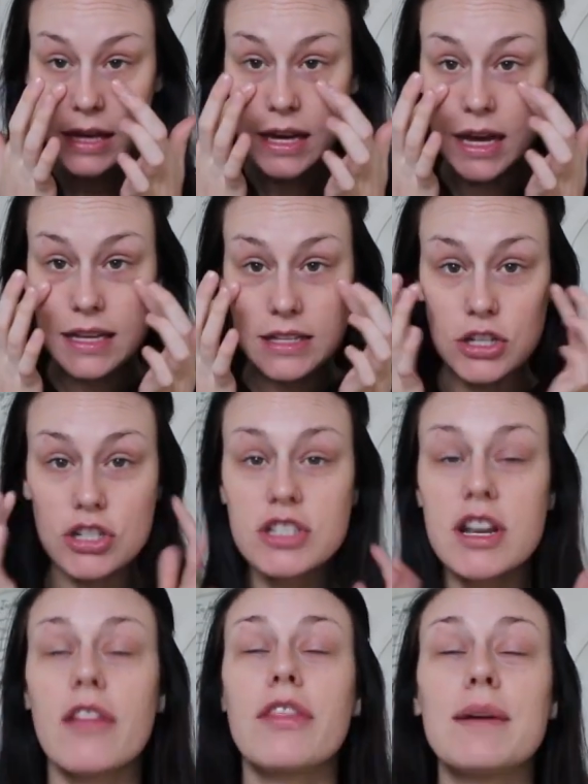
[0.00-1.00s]
because there's
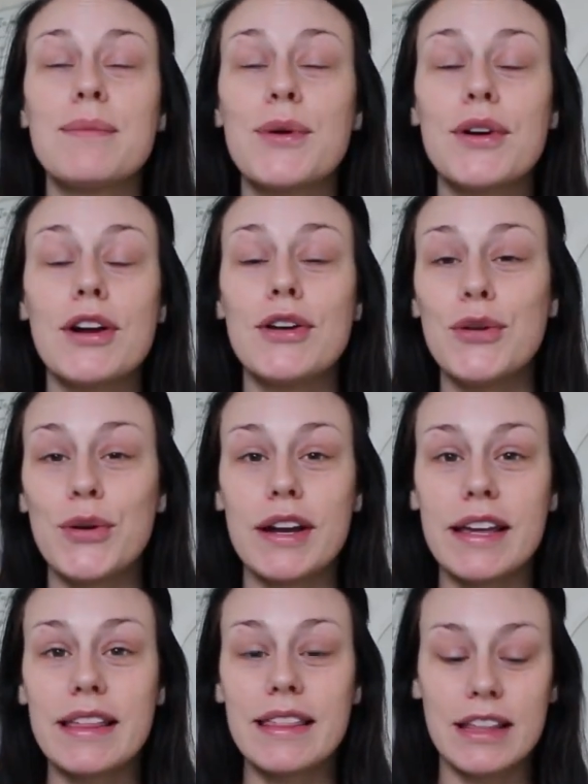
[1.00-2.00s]
nothing more
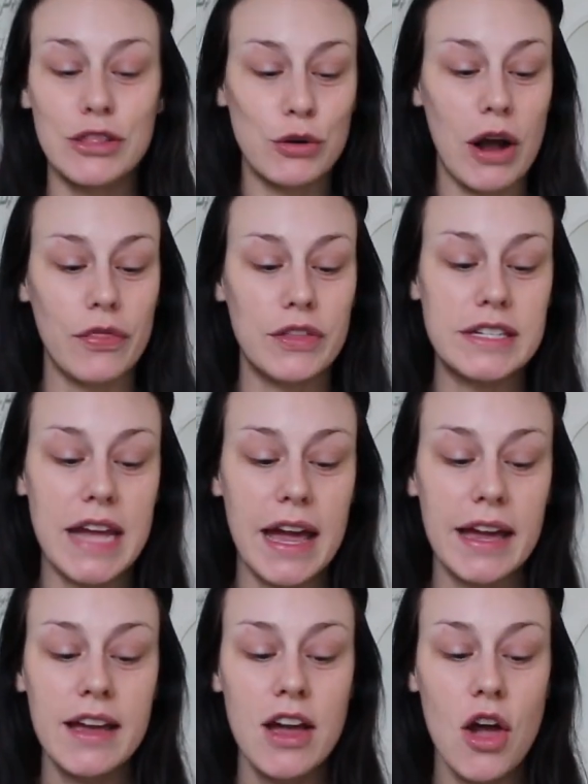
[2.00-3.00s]
annoying than throughout the
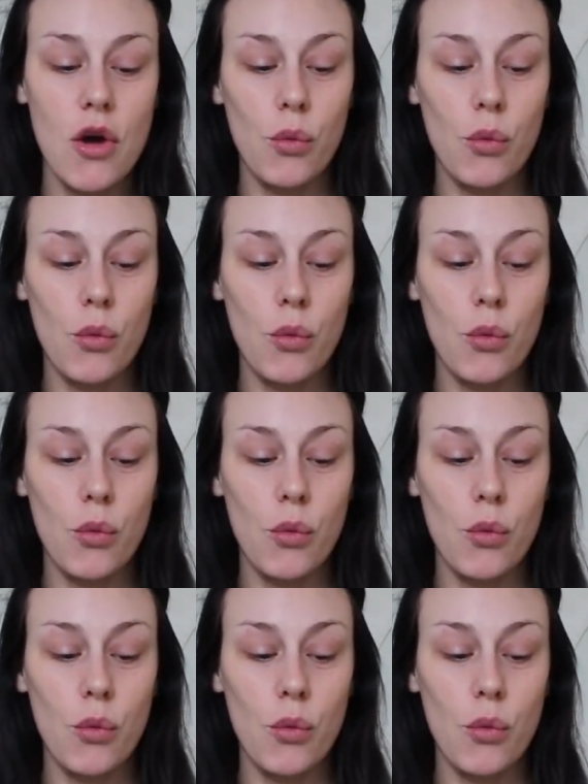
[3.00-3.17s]
day